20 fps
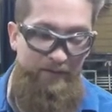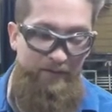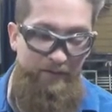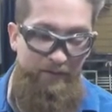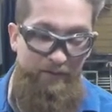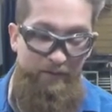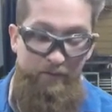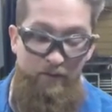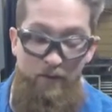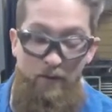
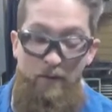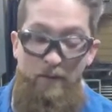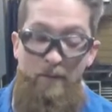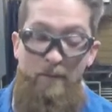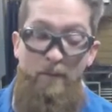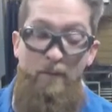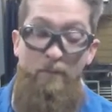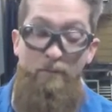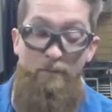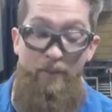here.
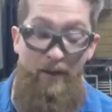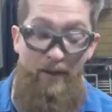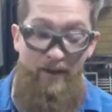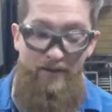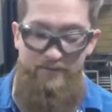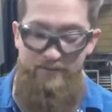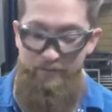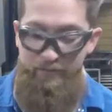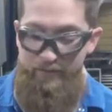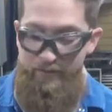
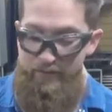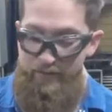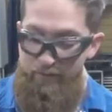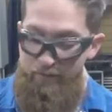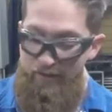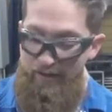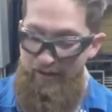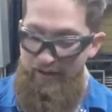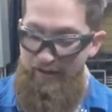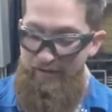Possibly
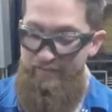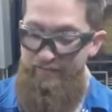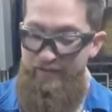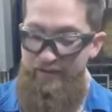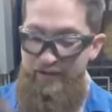you have